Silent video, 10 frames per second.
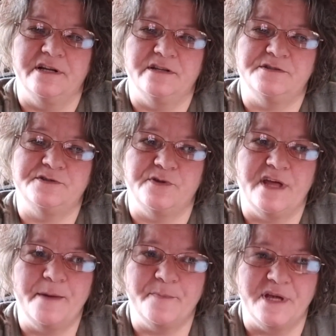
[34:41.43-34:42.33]
So
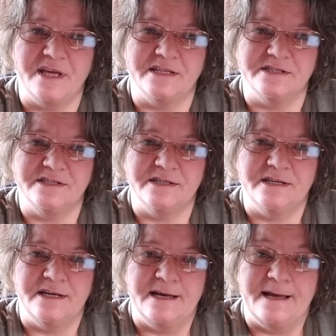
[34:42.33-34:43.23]
that means
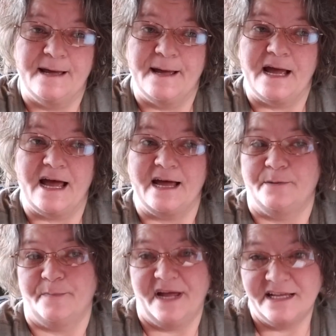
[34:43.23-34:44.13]

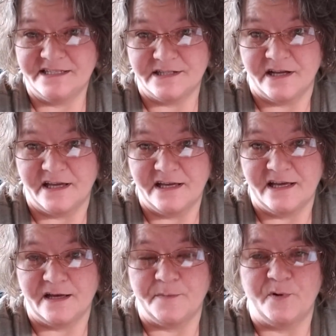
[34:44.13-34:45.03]
on my site,
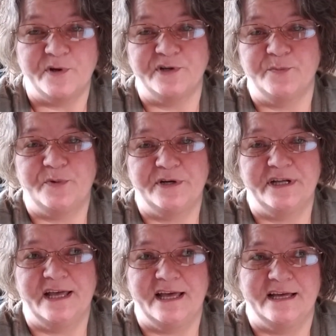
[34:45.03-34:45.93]
I'm going to put
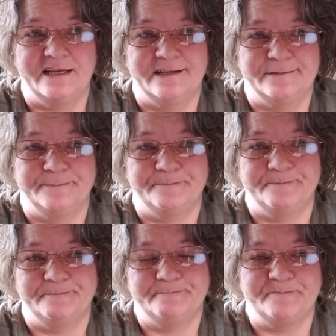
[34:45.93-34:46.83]
it at,
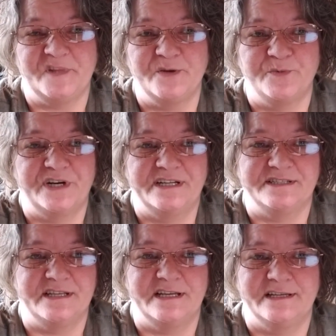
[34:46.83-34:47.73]
what'd I
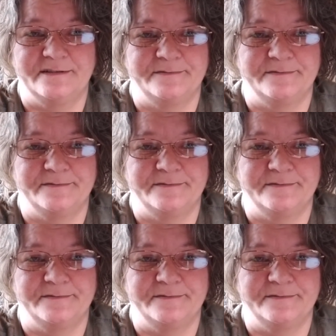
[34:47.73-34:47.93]
say?